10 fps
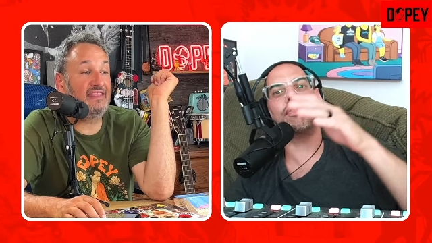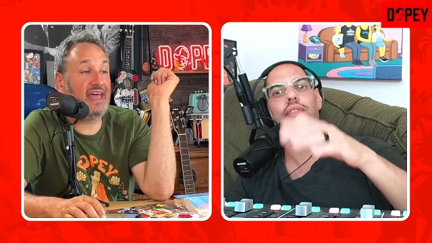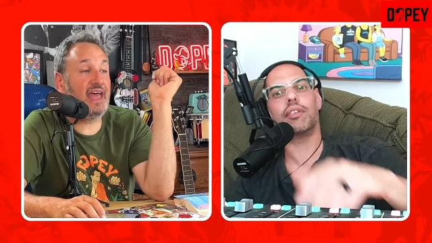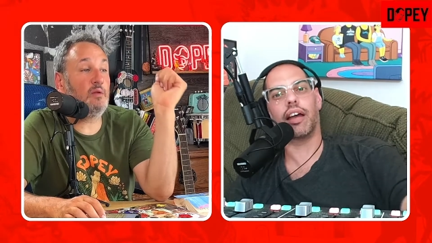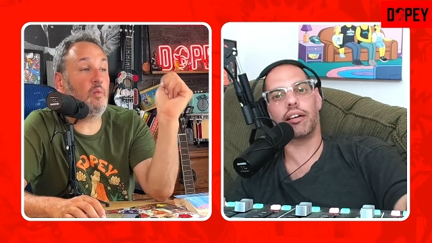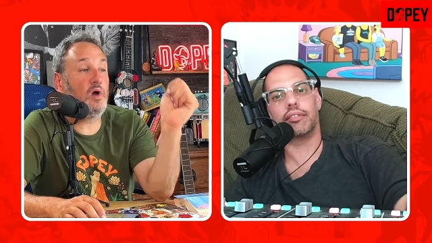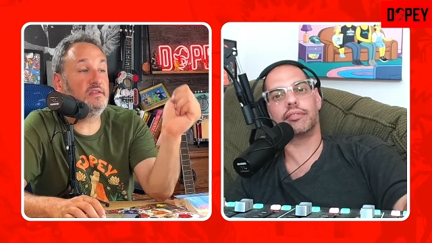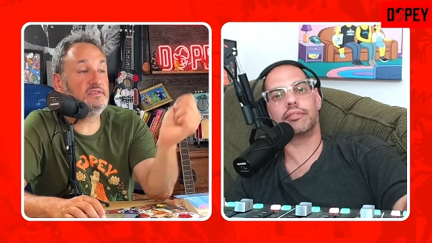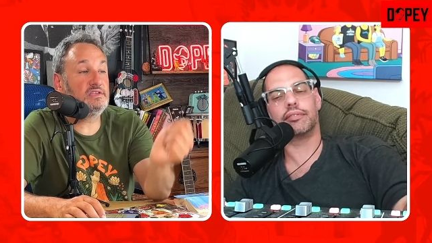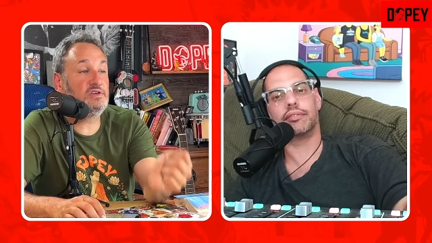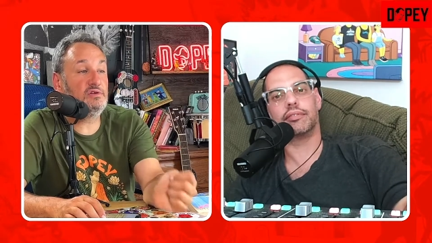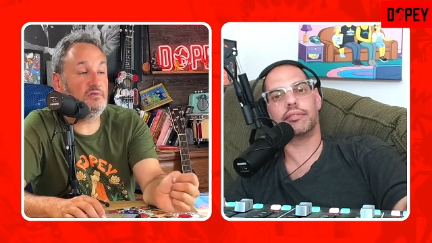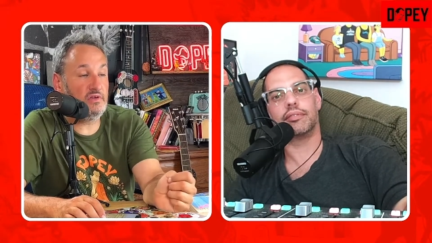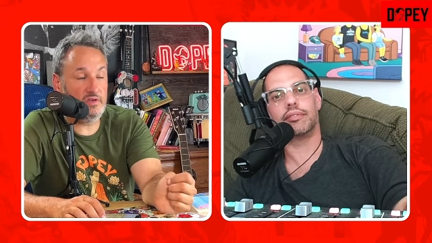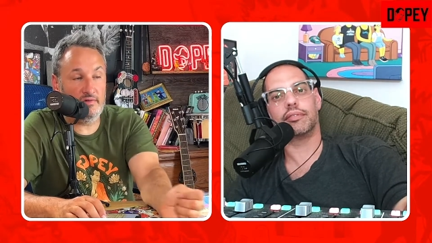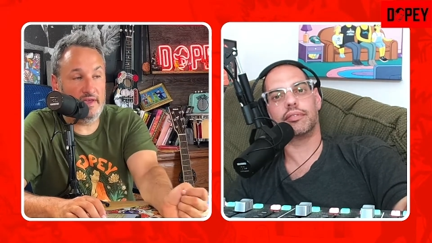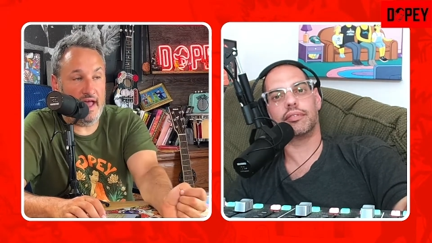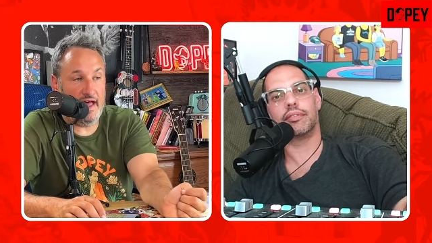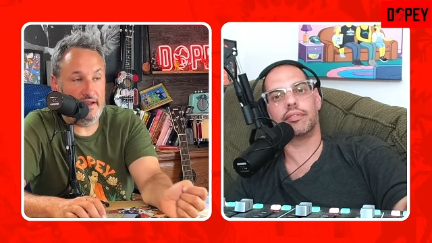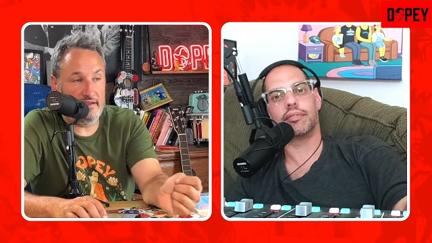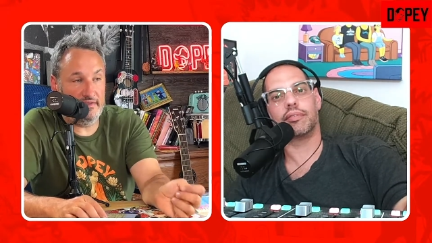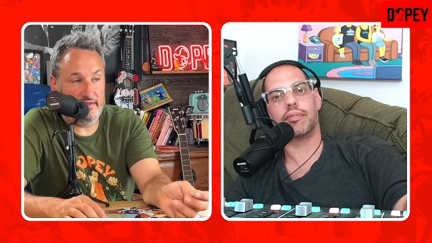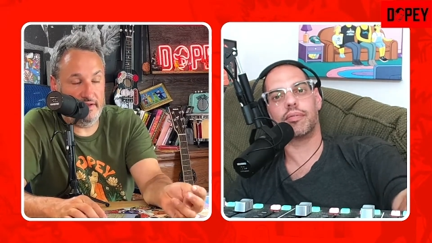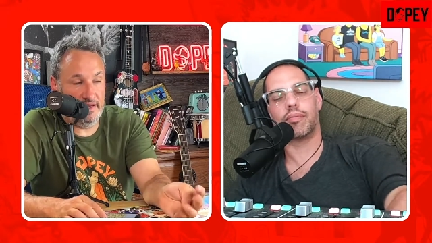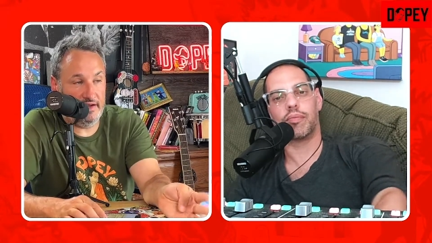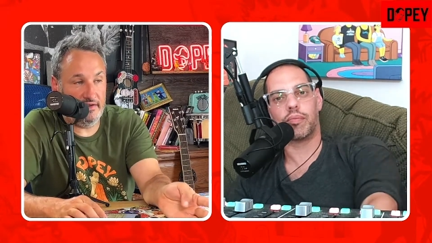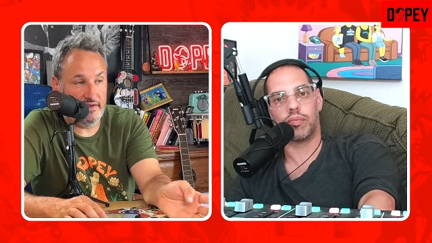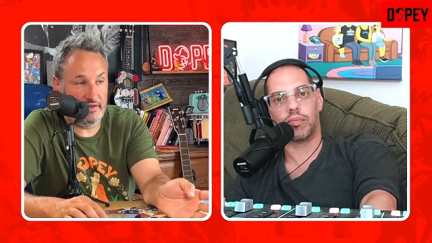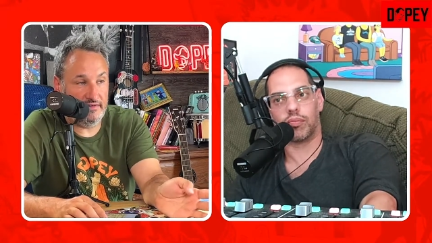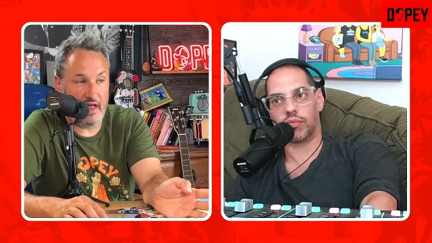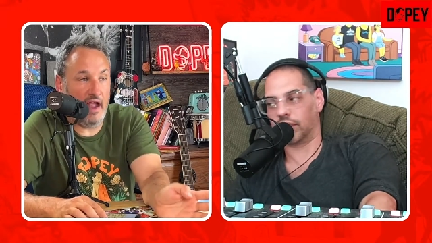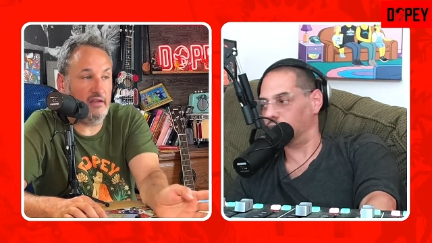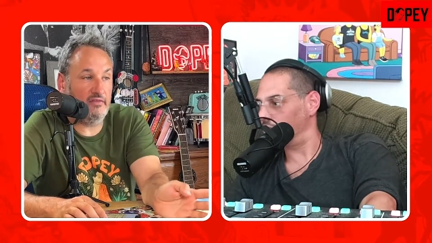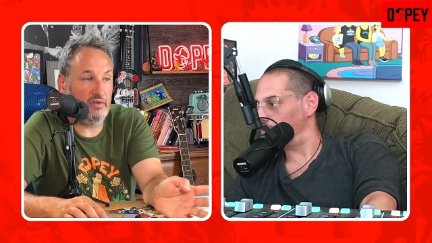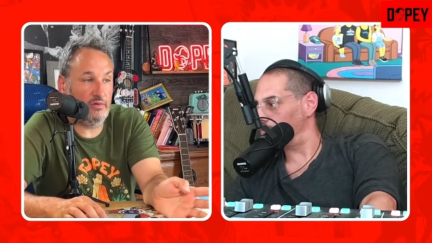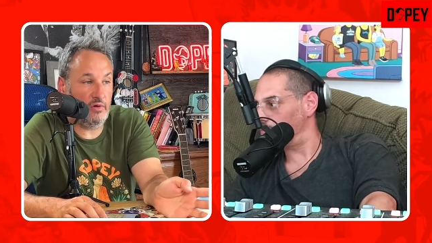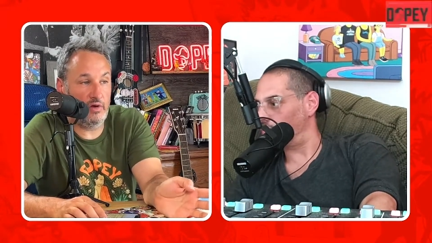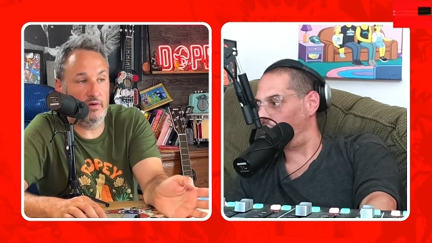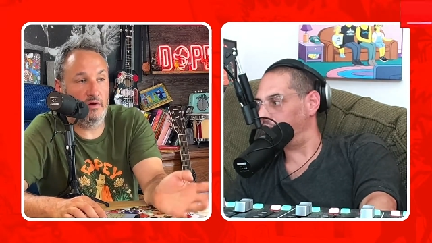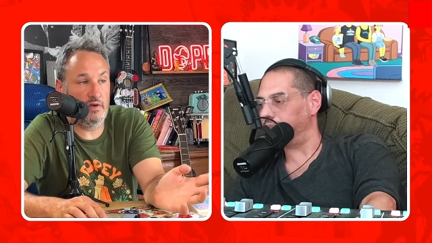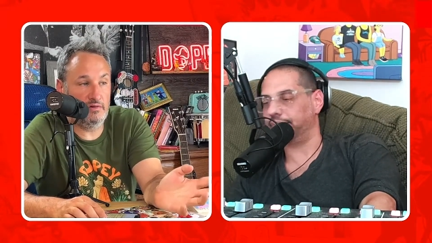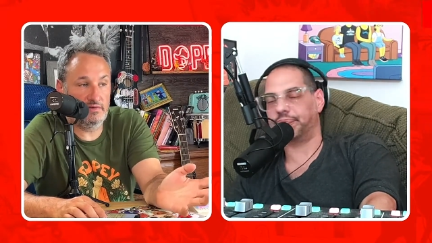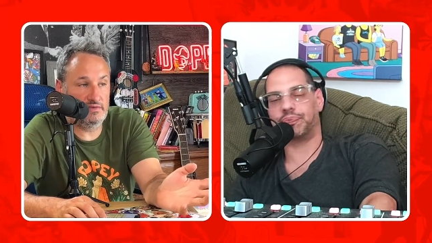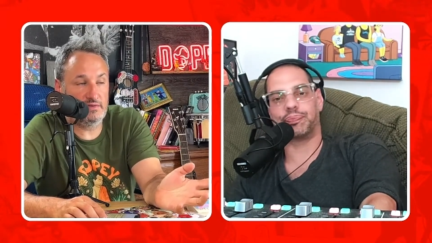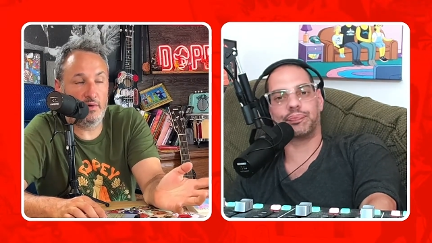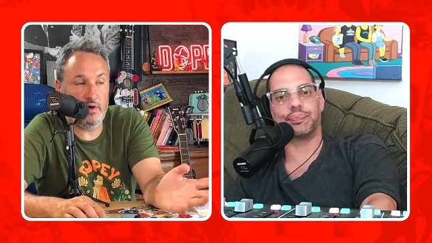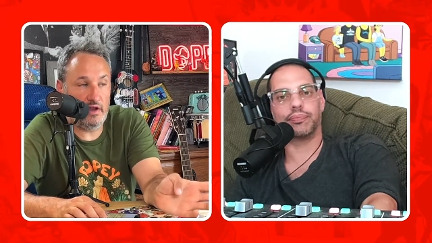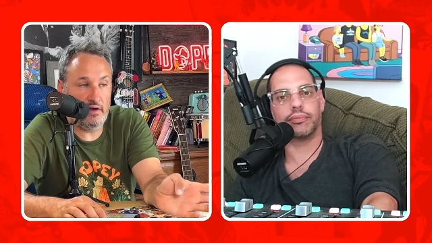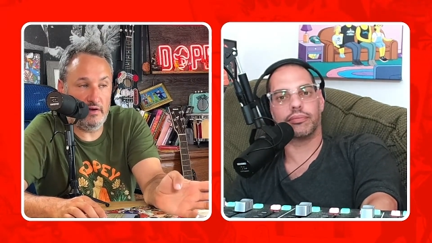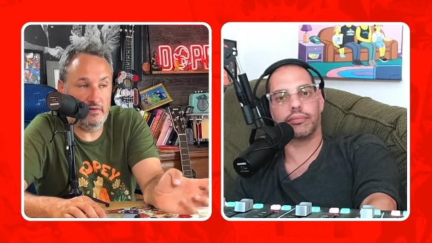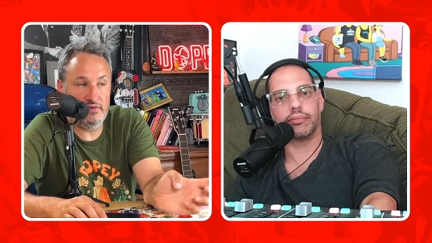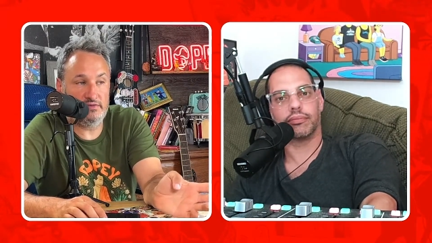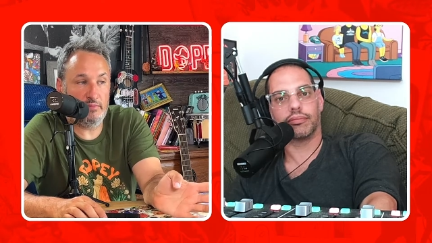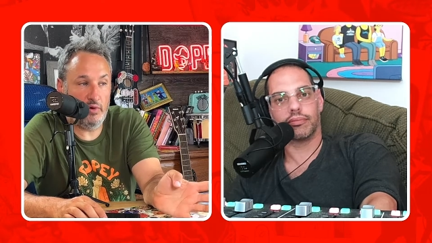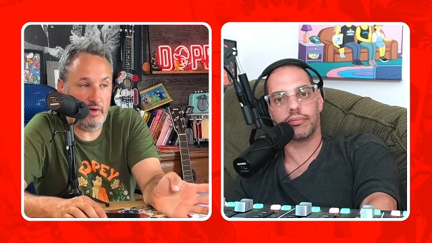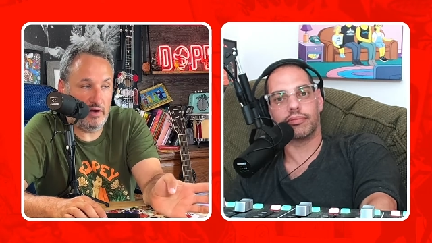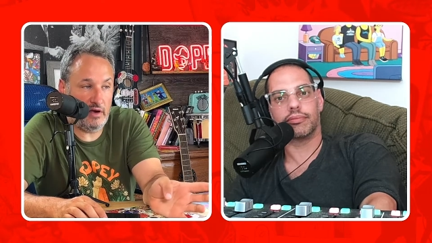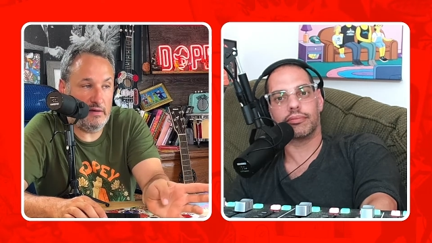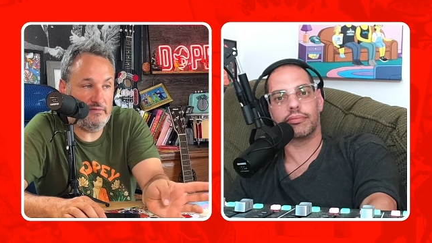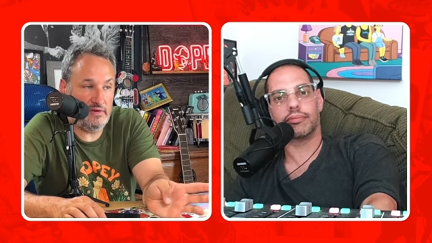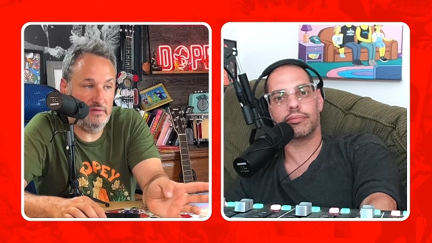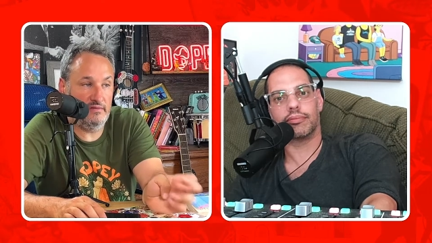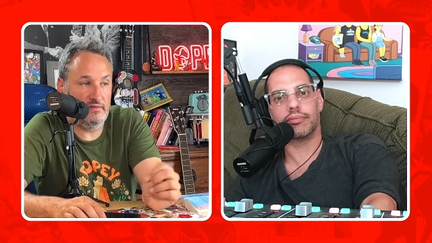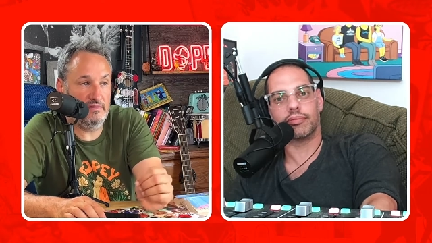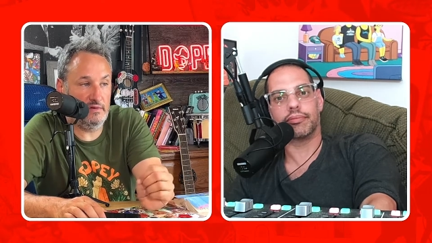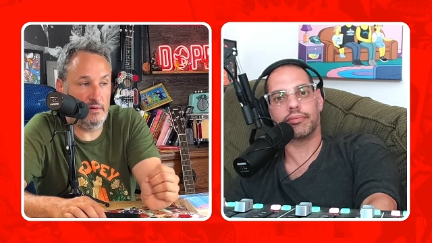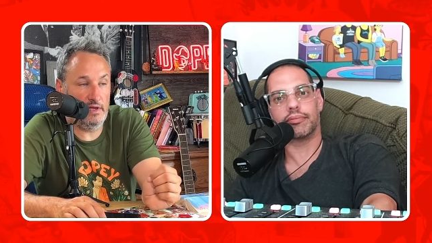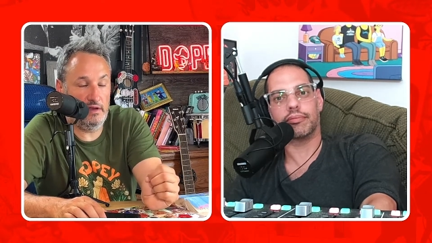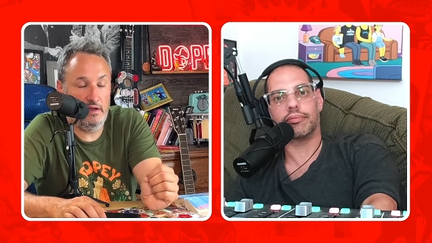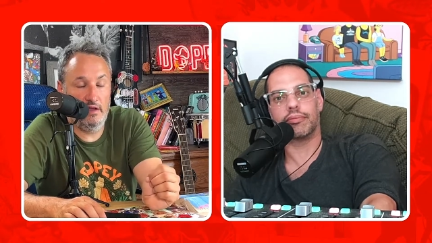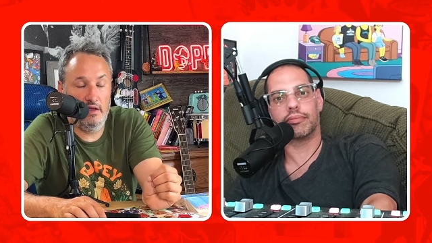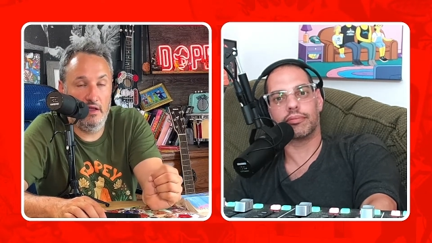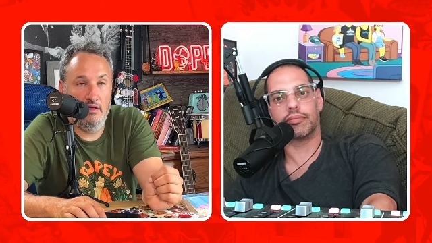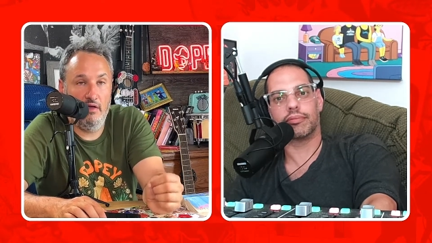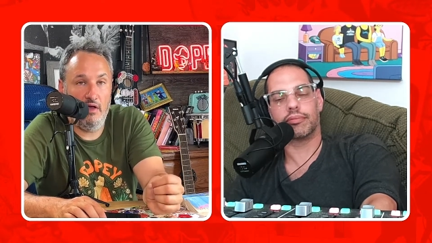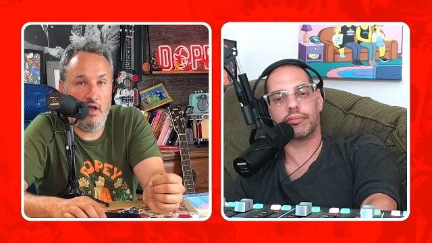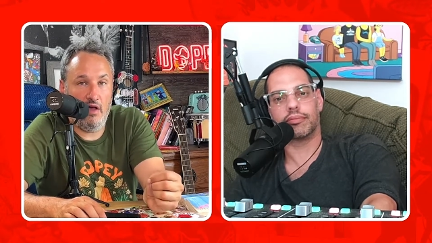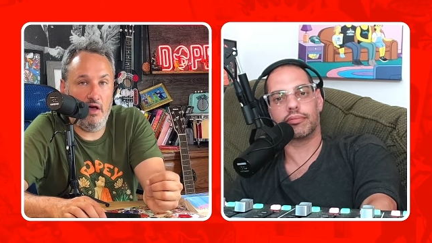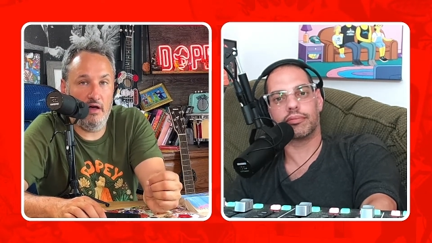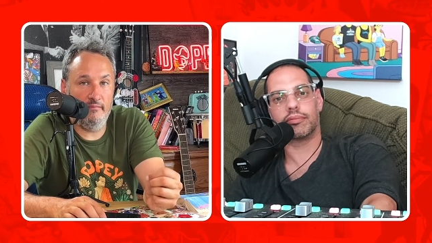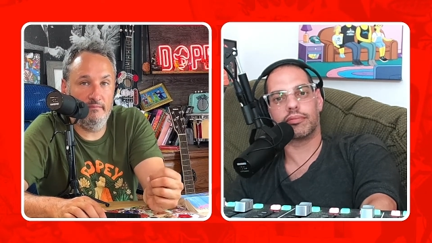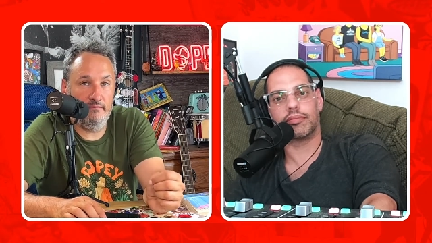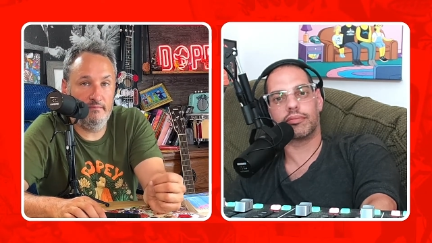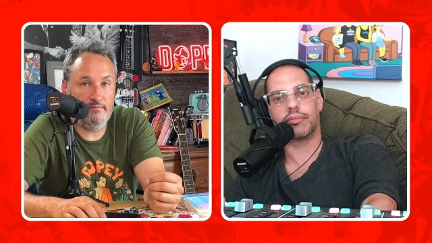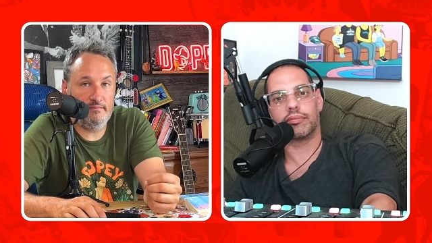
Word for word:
Speaker 1: the, and then yeah. once you you get the needle inside of you, or right. or you snort it, or you smoke it, or however you do it, mm-hmm. um,